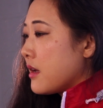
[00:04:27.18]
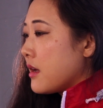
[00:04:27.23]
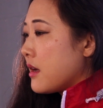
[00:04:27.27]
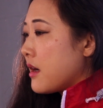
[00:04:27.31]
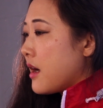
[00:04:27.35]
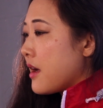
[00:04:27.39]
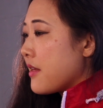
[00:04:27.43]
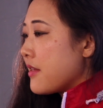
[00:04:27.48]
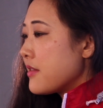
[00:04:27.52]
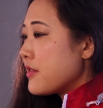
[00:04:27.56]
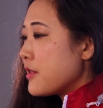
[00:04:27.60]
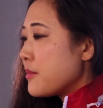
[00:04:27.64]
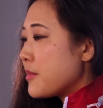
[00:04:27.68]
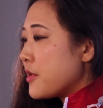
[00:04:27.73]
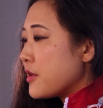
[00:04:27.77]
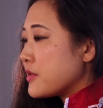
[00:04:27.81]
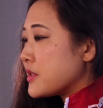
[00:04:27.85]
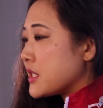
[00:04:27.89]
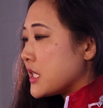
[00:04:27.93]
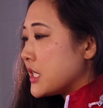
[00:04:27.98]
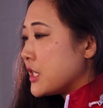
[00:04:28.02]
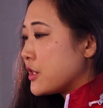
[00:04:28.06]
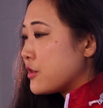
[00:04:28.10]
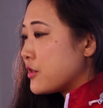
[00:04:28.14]
I think the most
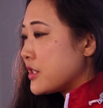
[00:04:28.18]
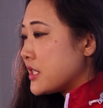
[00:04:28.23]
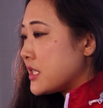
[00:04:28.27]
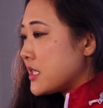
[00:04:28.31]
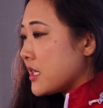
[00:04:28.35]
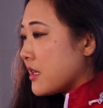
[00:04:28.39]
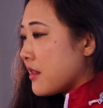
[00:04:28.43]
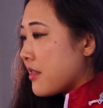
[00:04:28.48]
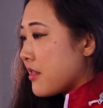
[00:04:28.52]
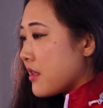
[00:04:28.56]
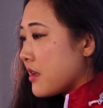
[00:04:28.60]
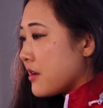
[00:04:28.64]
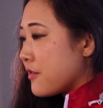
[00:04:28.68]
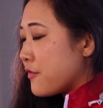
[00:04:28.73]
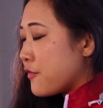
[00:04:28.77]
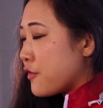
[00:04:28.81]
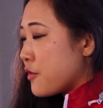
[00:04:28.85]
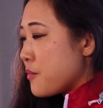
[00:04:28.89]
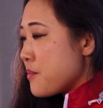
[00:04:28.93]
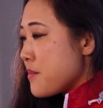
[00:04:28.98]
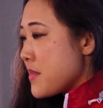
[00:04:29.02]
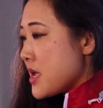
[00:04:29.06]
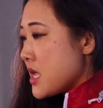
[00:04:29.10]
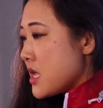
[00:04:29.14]
interesting thing for
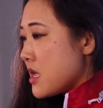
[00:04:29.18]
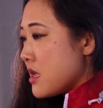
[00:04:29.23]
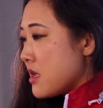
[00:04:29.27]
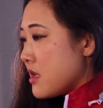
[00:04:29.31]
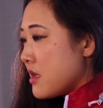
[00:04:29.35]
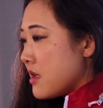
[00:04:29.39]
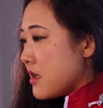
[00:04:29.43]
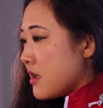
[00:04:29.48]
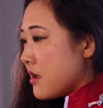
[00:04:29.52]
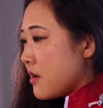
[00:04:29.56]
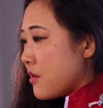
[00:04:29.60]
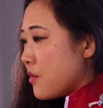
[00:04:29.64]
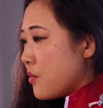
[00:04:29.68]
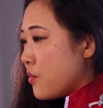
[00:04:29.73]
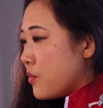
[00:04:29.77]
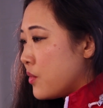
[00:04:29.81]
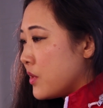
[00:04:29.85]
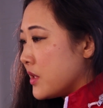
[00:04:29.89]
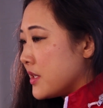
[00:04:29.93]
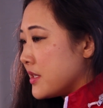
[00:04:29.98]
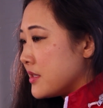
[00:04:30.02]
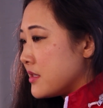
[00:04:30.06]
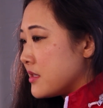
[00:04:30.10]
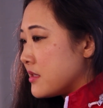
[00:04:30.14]
me
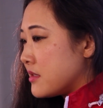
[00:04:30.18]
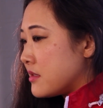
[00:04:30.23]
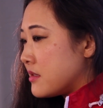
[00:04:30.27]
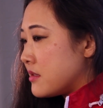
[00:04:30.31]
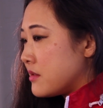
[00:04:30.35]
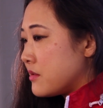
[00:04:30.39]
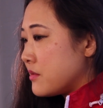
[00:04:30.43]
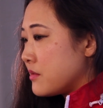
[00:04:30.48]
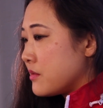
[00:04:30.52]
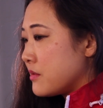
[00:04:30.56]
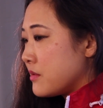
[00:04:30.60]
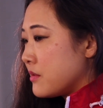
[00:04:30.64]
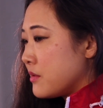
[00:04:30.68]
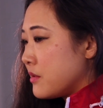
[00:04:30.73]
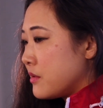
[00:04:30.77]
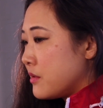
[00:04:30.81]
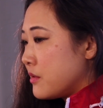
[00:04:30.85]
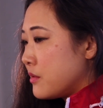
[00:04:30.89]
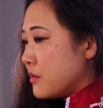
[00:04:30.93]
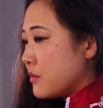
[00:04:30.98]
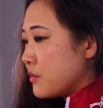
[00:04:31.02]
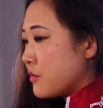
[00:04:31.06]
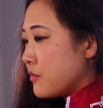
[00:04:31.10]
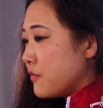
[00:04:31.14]
was
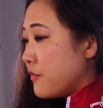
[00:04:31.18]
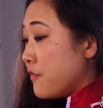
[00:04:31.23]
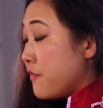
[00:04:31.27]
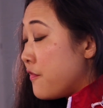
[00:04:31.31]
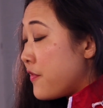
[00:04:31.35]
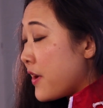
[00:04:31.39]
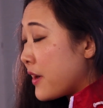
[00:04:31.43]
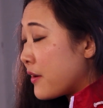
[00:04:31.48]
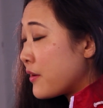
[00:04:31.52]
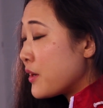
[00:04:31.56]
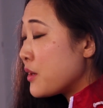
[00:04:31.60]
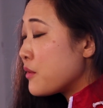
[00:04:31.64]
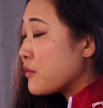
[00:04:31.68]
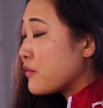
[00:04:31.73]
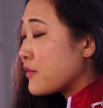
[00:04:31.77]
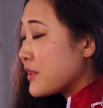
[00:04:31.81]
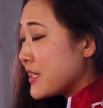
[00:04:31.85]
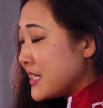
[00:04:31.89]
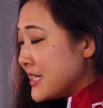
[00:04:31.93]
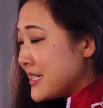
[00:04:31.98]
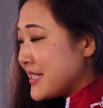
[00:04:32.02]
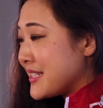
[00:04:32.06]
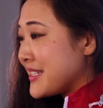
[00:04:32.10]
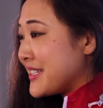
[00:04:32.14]
very
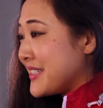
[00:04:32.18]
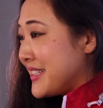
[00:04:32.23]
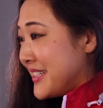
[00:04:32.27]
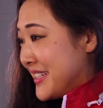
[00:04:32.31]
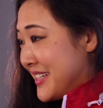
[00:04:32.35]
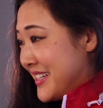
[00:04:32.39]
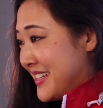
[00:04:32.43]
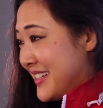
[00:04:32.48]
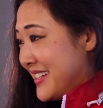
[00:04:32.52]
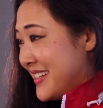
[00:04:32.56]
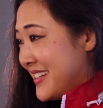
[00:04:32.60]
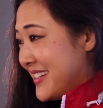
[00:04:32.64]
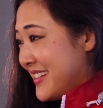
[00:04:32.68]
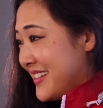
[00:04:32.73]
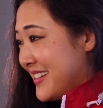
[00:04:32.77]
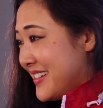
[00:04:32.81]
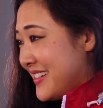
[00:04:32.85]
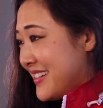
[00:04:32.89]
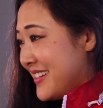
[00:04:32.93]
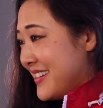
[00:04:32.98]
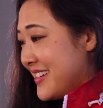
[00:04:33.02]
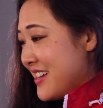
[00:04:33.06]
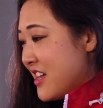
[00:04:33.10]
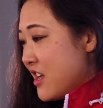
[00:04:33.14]
recently
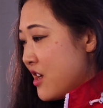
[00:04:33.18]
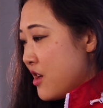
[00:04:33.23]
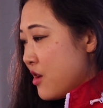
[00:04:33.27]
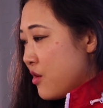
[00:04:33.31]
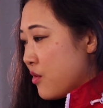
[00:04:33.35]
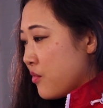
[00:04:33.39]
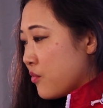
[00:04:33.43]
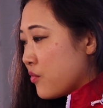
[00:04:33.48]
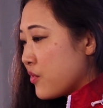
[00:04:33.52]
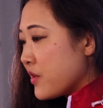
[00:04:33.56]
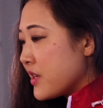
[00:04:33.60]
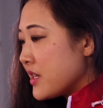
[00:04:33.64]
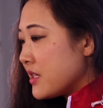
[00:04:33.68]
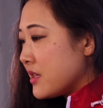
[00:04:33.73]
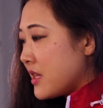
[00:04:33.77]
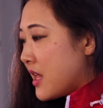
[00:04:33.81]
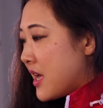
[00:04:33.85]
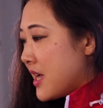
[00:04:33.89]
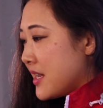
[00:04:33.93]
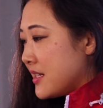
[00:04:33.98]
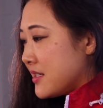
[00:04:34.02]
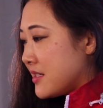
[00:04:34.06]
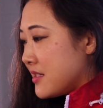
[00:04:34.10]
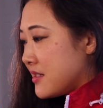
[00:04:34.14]

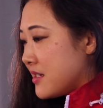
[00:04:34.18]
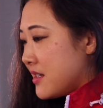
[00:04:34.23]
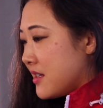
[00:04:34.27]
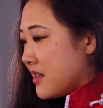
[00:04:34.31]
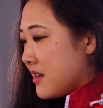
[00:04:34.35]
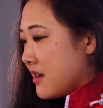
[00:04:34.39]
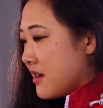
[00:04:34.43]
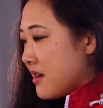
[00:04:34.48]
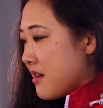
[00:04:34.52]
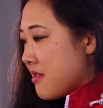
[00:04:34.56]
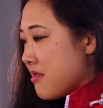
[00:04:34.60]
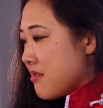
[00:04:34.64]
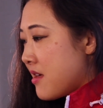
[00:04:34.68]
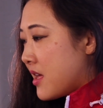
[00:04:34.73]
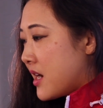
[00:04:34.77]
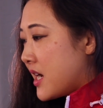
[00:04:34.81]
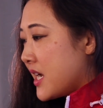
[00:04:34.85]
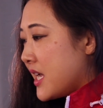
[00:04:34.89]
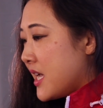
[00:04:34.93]
realizing that I